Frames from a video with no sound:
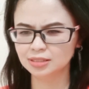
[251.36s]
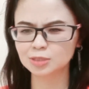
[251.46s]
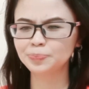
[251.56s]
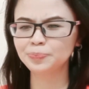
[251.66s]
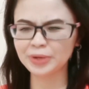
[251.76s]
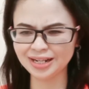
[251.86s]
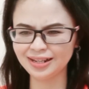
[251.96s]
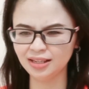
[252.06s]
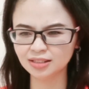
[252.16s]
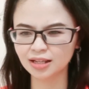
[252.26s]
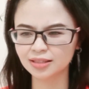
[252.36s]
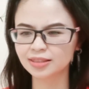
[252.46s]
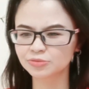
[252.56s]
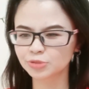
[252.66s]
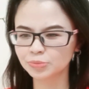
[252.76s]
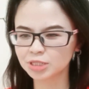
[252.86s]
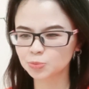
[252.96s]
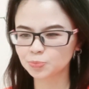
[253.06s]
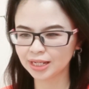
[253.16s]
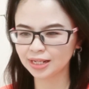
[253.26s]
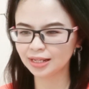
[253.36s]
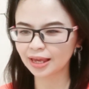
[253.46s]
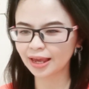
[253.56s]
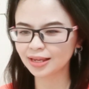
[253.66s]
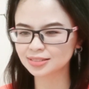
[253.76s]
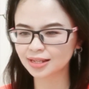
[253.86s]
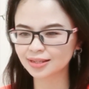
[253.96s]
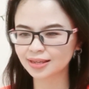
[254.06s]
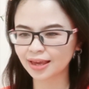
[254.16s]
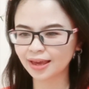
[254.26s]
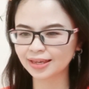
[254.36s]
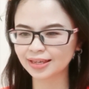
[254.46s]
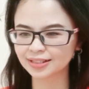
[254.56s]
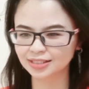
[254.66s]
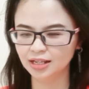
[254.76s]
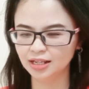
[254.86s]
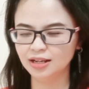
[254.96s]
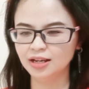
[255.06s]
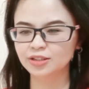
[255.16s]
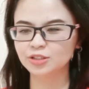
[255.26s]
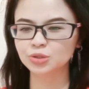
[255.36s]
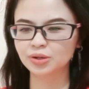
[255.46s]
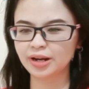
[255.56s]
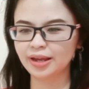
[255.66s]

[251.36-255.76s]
spinning. The room is spinning. Hey, JK. Oh, your